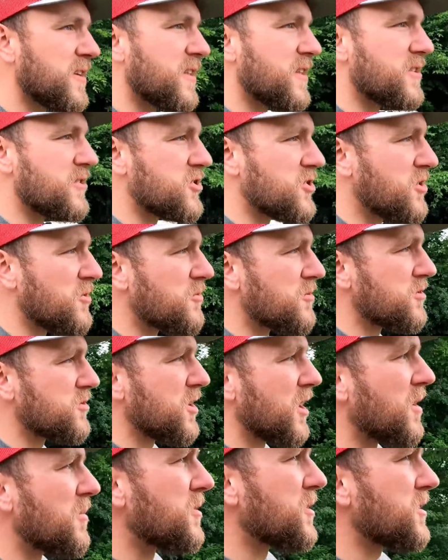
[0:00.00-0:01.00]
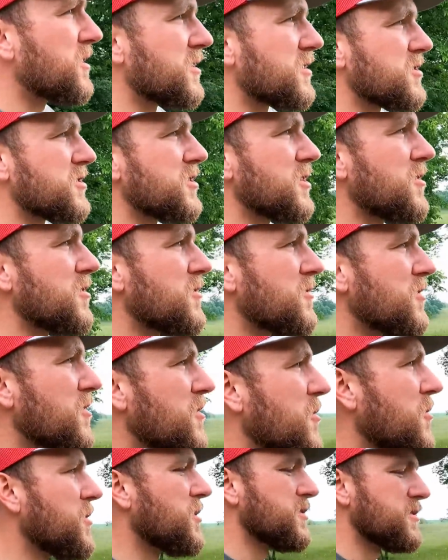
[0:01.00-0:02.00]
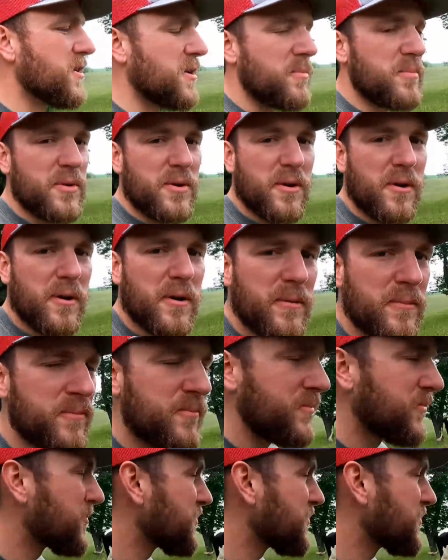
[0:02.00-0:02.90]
and she was coming because she heard the noise up here.